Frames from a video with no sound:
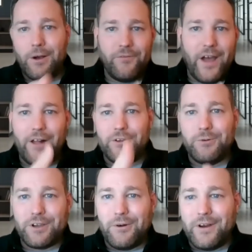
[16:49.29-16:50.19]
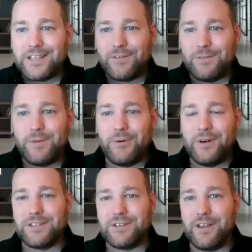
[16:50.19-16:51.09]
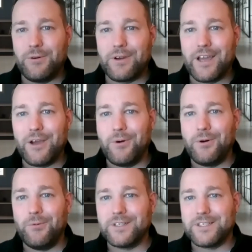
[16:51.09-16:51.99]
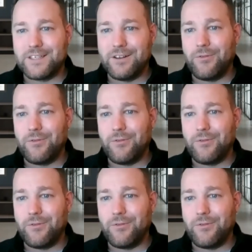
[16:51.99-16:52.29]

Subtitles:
valid requests from other ones are like, okay, well, what's,